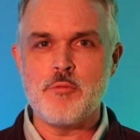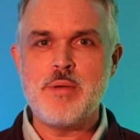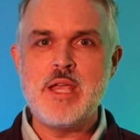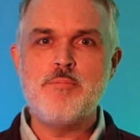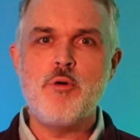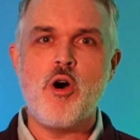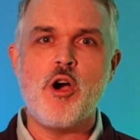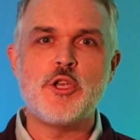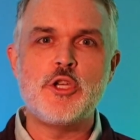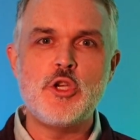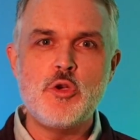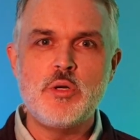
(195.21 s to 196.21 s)
people are
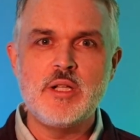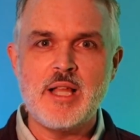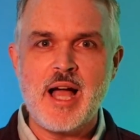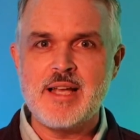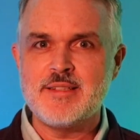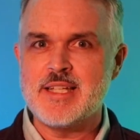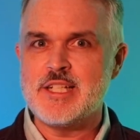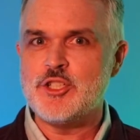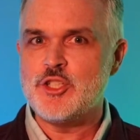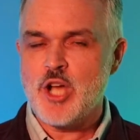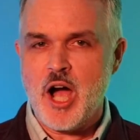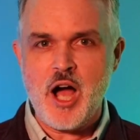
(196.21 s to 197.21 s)
utilizing
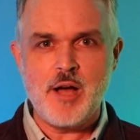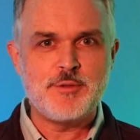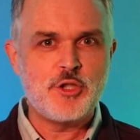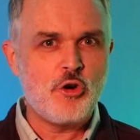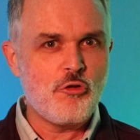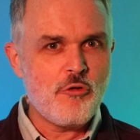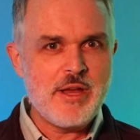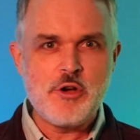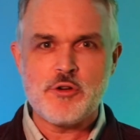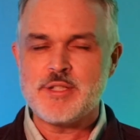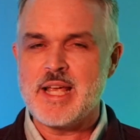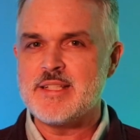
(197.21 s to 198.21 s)
jobs,
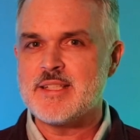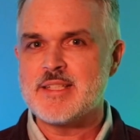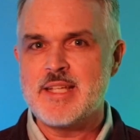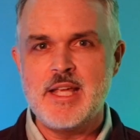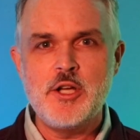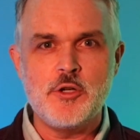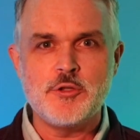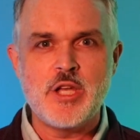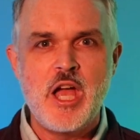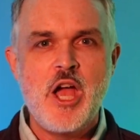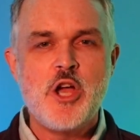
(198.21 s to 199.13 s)
careers, and skills